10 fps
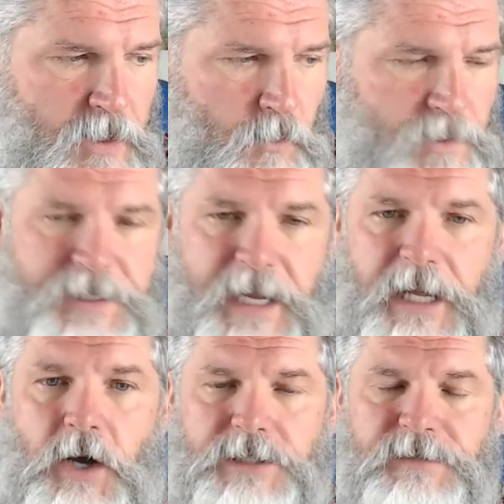Once again, I
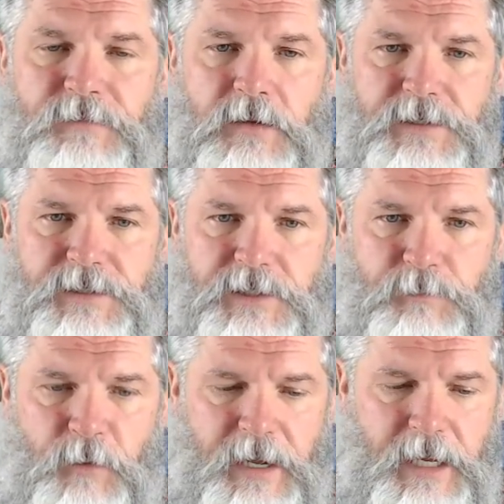caution folks, this is
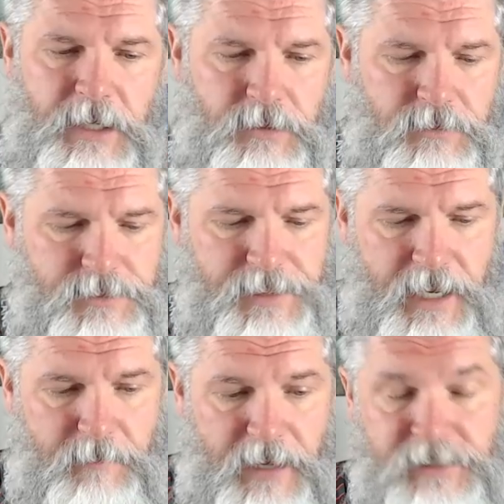breaking news,
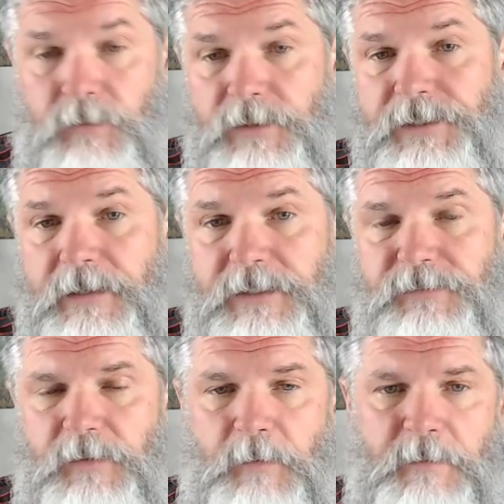and my source on this
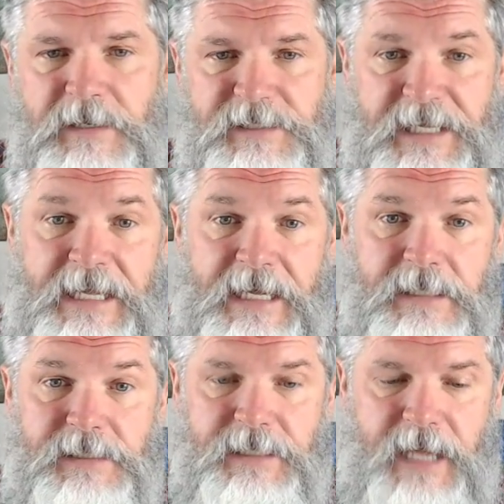for the moment is
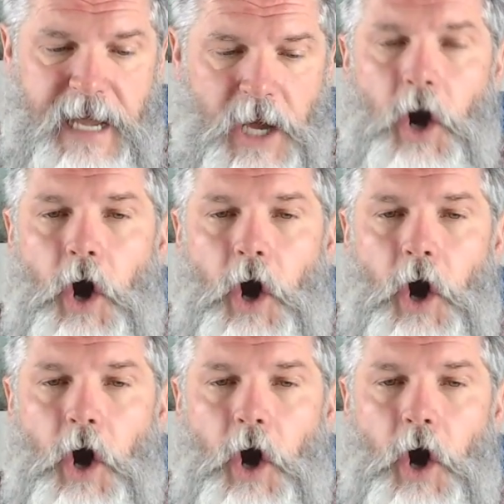ENCA.